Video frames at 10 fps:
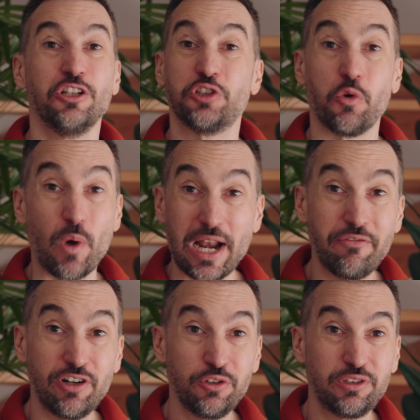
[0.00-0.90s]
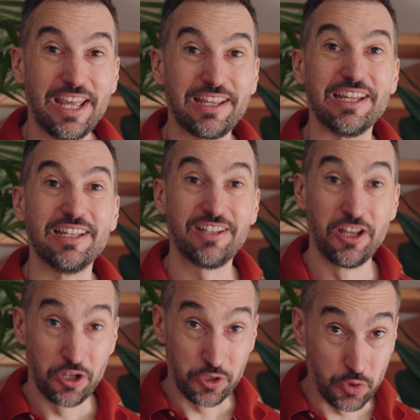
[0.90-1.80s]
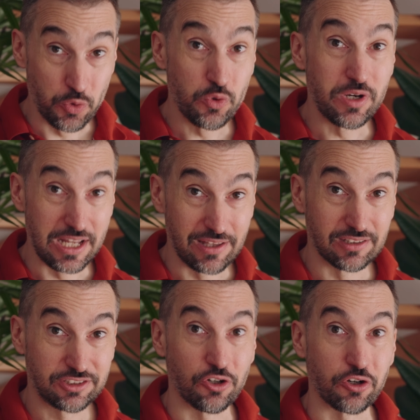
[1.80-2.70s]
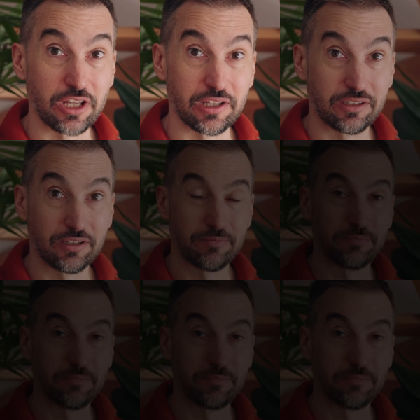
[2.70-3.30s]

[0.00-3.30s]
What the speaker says: so wherever you take it, you need a socket.